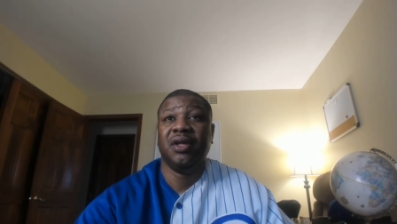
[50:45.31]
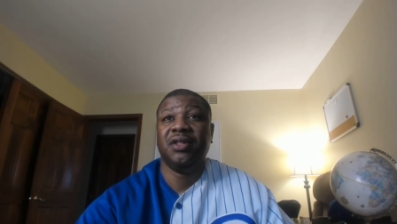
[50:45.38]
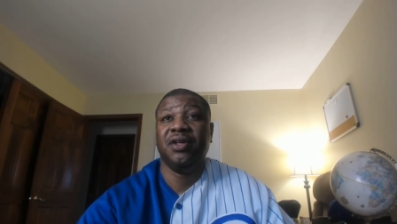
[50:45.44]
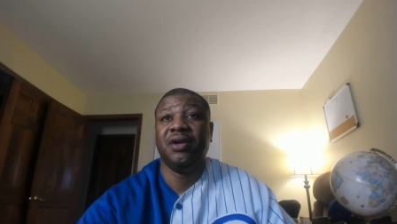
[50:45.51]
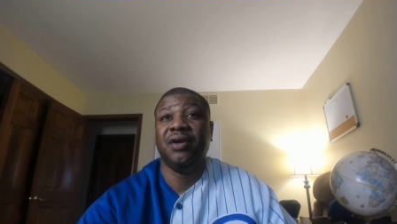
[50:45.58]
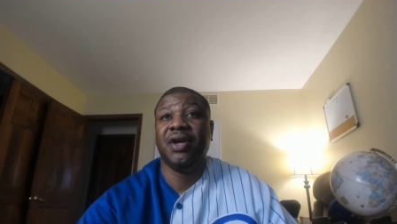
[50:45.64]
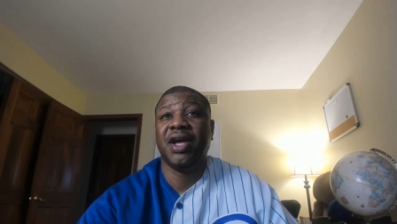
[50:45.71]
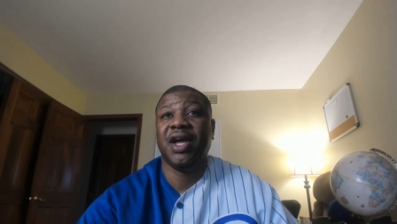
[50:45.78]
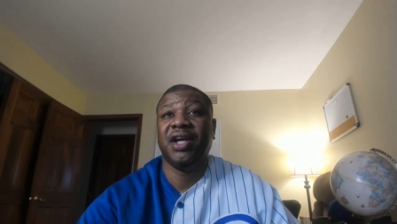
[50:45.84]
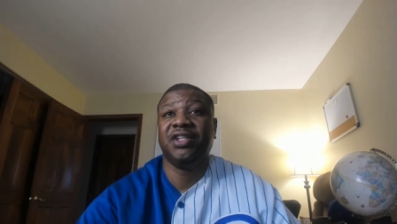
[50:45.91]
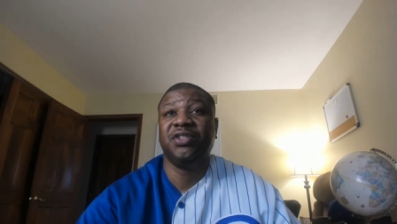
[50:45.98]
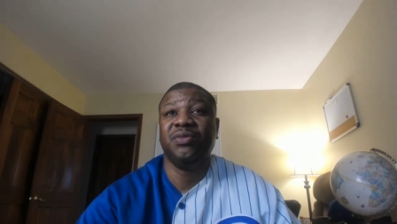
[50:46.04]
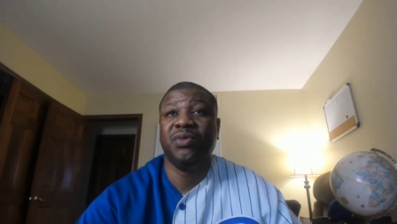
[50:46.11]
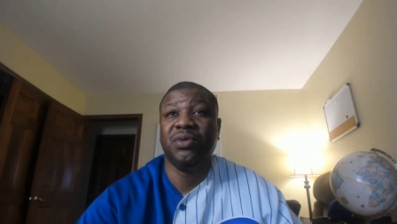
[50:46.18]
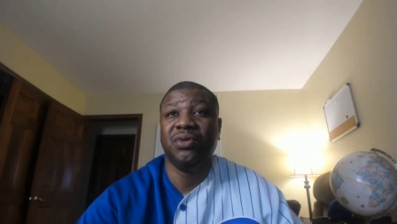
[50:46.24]
Their
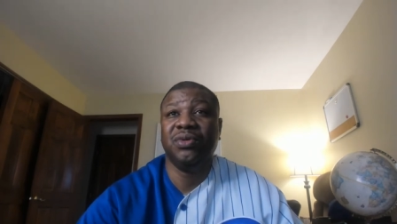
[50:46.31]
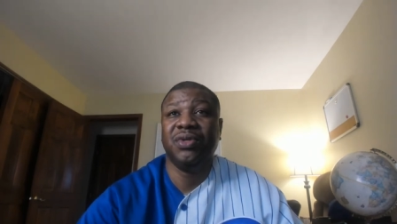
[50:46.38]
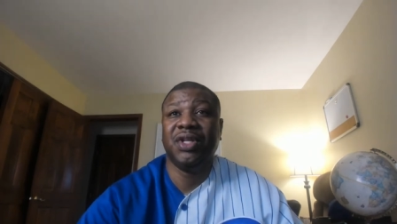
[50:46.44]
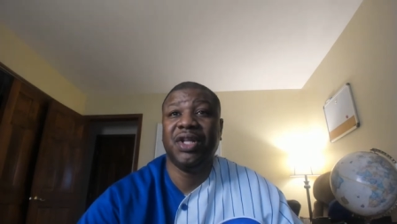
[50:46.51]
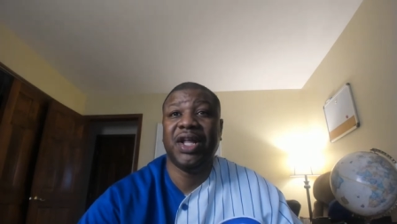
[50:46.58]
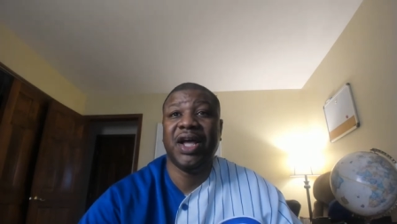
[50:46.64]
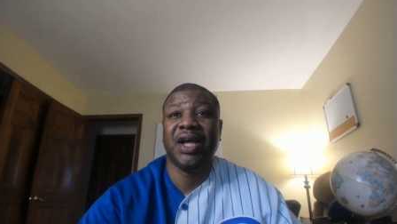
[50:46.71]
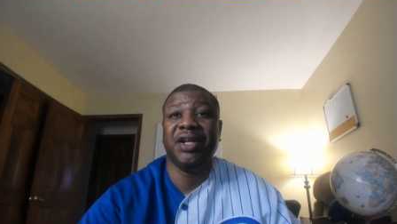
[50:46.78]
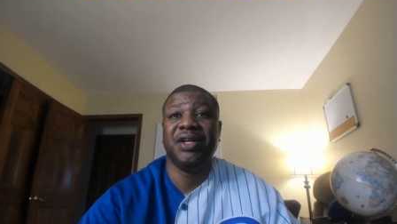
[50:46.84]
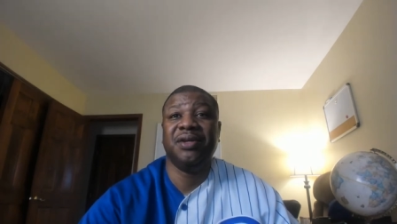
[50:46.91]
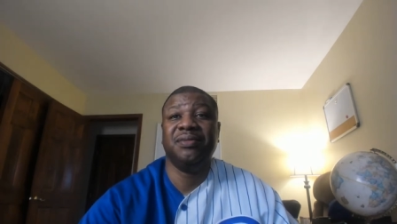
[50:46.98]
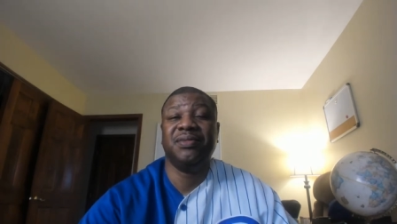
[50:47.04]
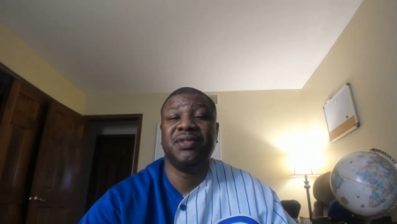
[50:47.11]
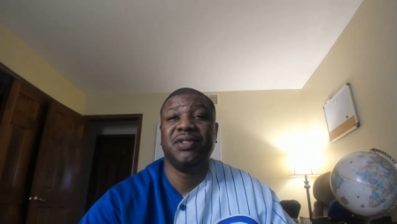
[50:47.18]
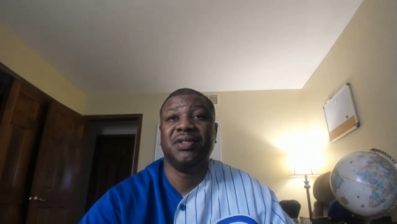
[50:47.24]
actual
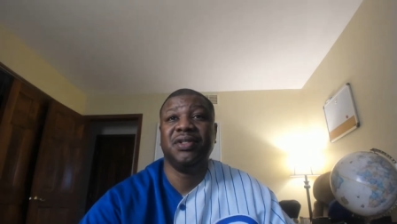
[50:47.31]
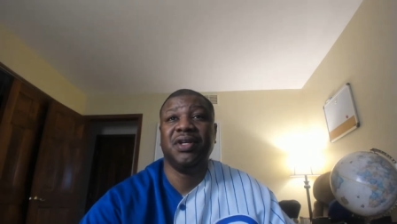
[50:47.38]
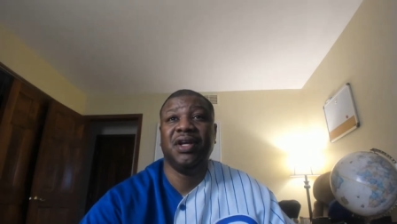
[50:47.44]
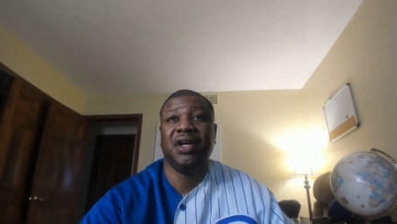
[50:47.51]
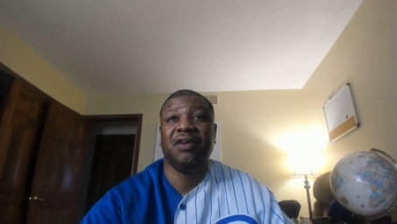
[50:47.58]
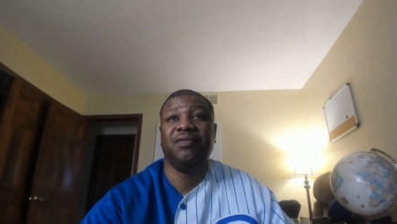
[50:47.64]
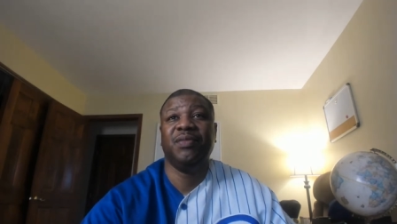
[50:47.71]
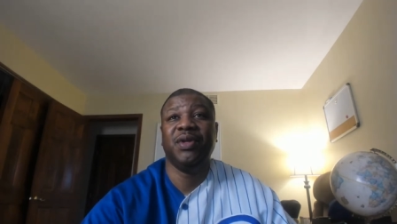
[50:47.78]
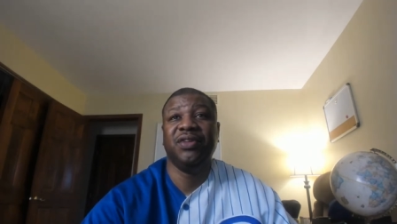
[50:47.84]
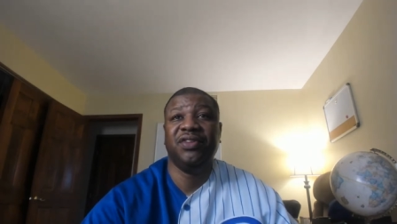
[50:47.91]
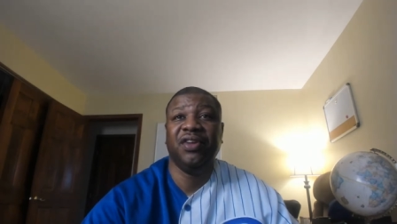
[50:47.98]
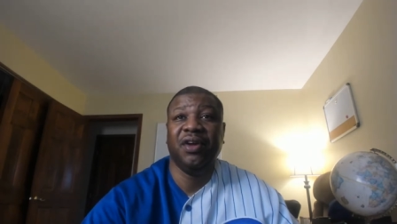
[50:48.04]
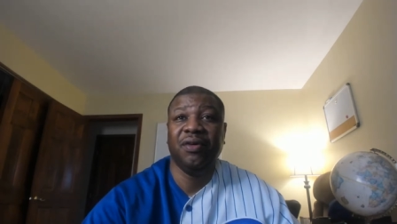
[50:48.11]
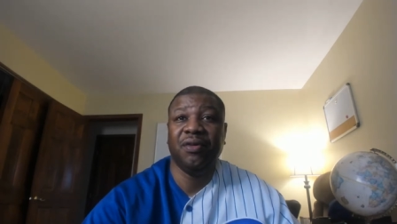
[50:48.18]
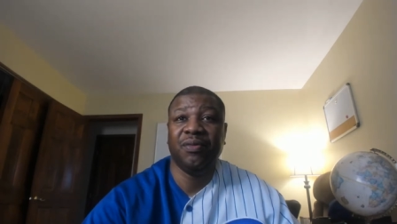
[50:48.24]
lineups have been
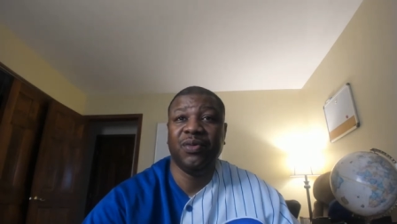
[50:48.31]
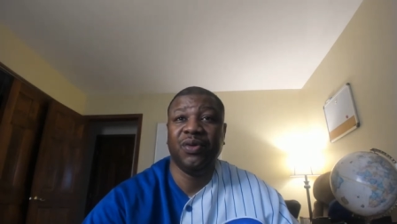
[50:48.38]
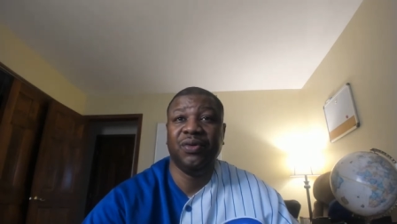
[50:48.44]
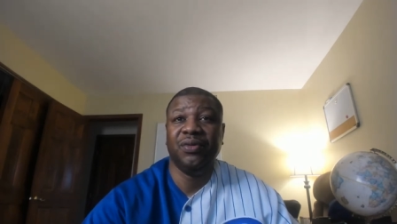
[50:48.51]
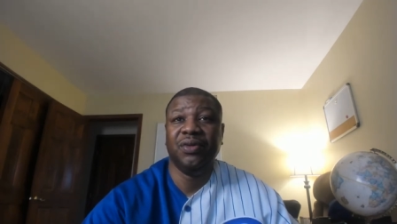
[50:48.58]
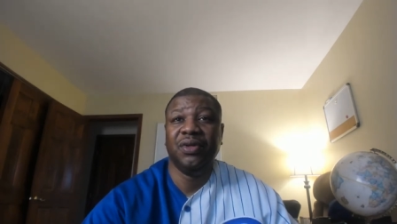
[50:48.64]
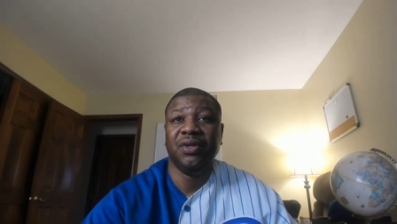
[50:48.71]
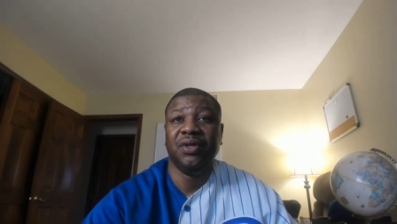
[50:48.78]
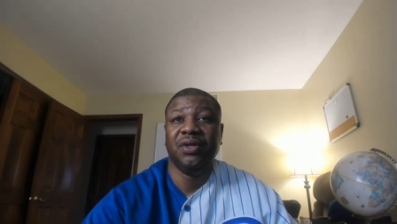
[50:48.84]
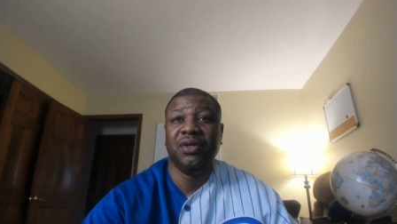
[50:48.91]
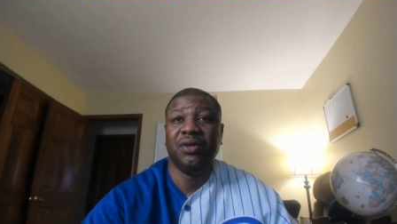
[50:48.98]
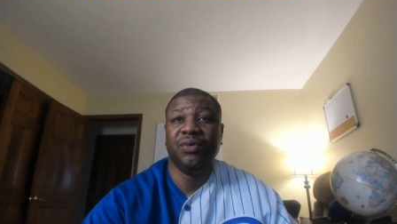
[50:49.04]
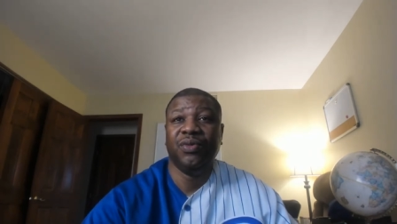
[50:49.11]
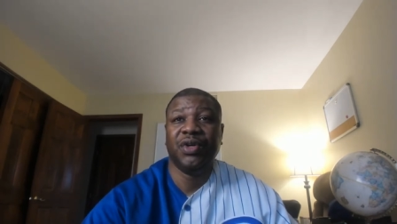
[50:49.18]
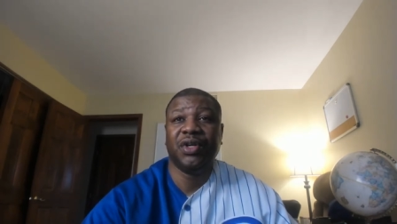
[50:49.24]
terrible
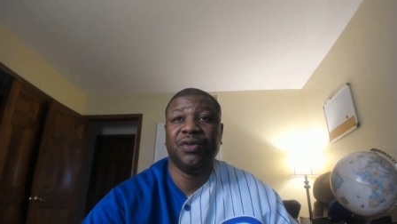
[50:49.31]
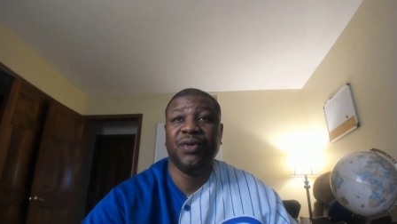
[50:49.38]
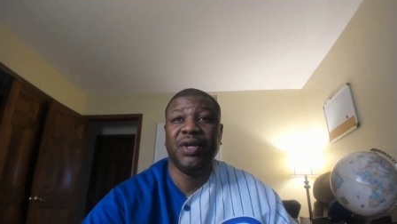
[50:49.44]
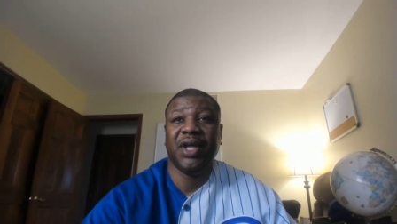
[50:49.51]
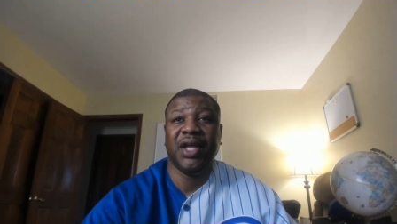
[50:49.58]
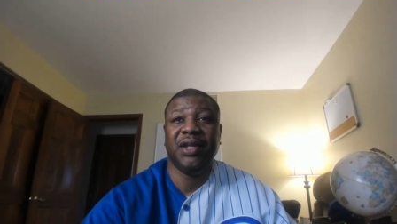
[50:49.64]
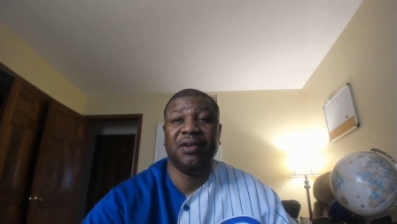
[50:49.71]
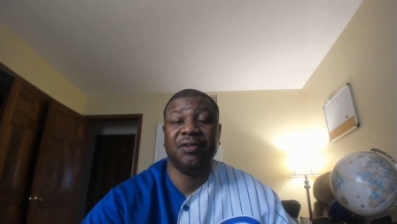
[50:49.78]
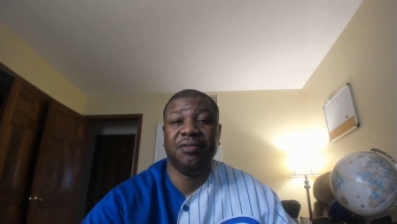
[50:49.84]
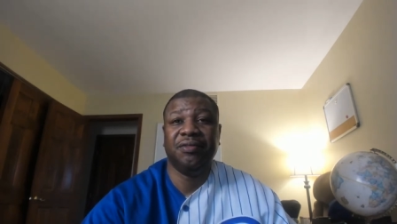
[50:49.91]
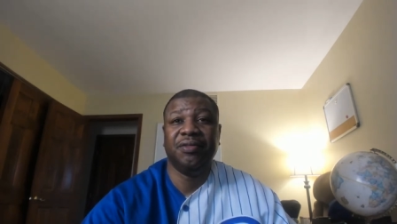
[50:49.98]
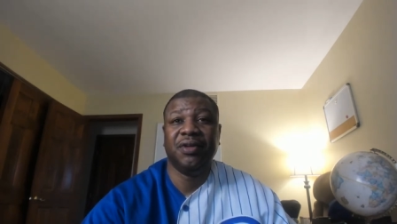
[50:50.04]
with creative.